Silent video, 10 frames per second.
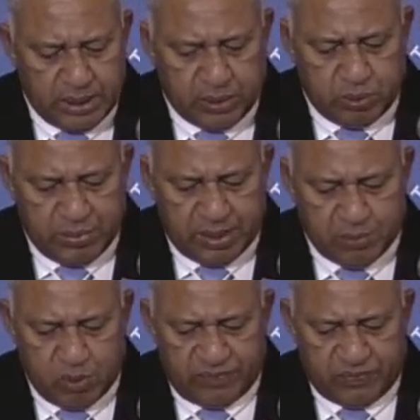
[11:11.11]
and to make
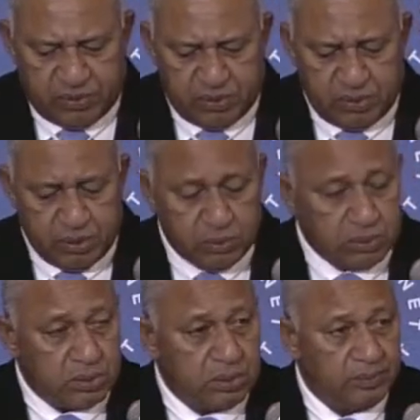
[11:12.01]
more efficient
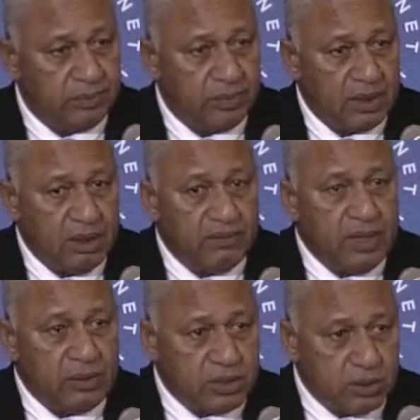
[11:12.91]
use of
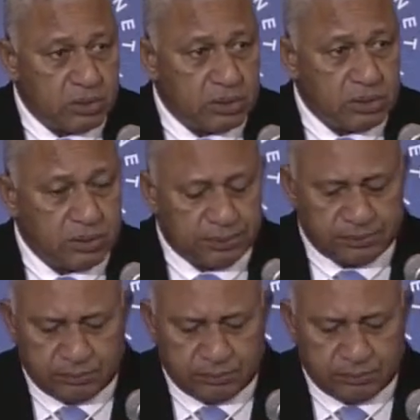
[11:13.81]
our resources.